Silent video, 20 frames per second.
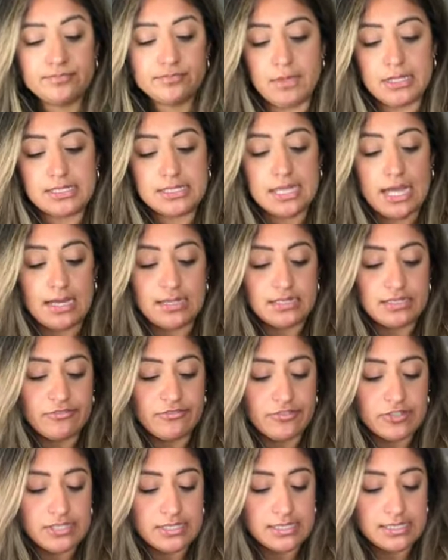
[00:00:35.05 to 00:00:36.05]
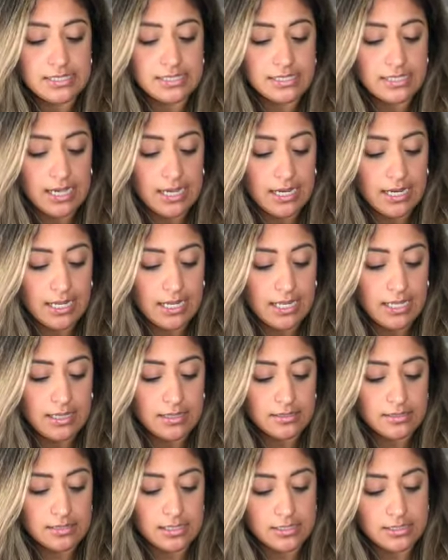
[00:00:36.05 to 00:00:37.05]
It's got different
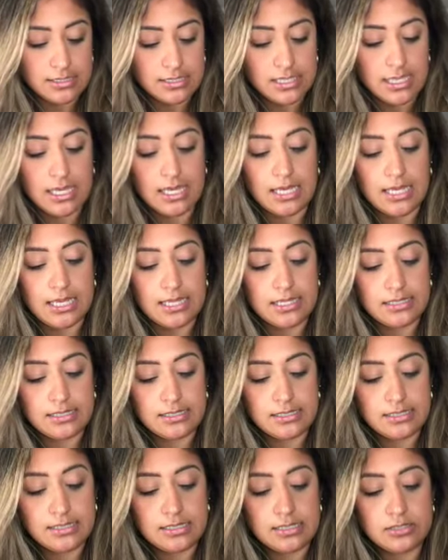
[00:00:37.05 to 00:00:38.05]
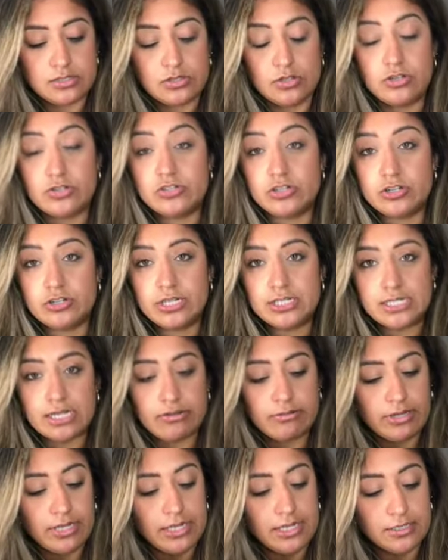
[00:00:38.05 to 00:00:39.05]
settings. Let's see, so you turn it
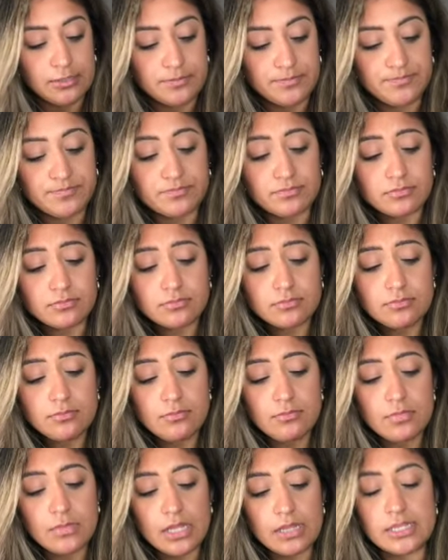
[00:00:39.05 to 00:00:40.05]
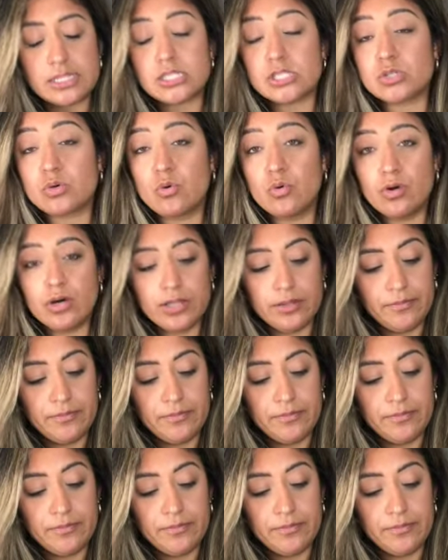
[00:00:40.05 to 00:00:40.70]
down here. This is cool.